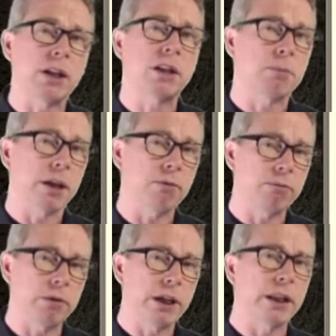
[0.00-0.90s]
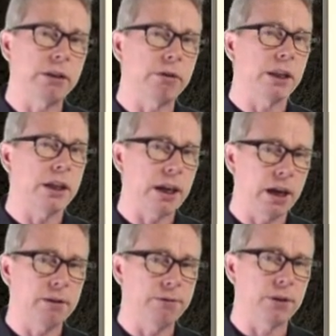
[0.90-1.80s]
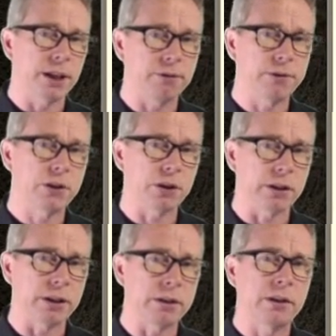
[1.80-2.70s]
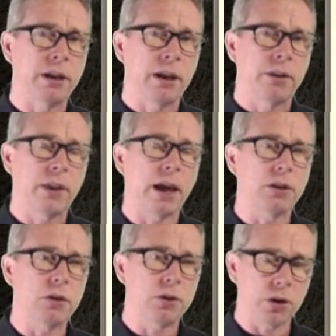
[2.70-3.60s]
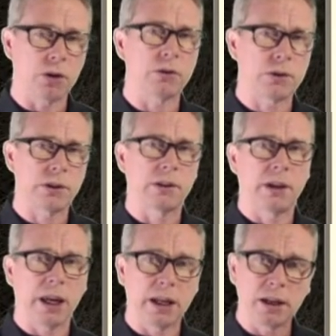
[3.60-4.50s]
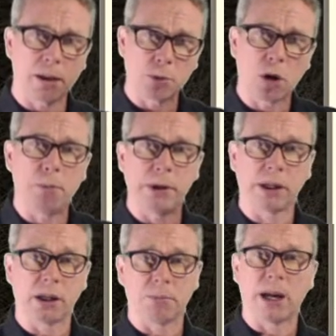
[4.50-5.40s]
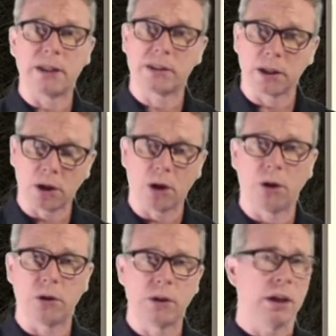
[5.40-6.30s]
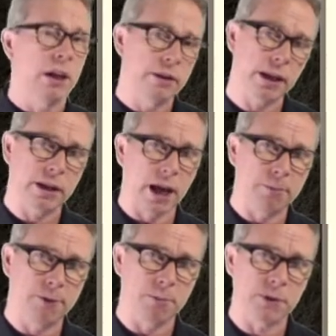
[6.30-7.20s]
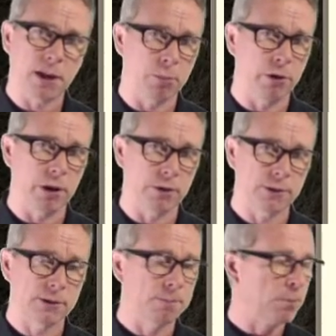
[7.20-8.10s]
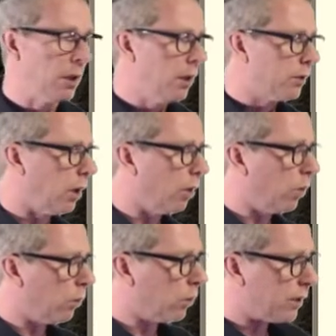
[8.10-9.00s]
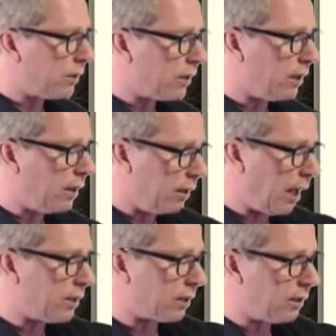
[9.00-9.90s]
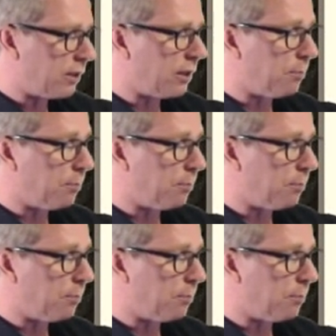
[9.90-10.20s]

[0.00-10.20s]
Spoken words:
to be really, really careful and vigilant that you don't end up copying and pasting code that came from somewhere else. So that's considered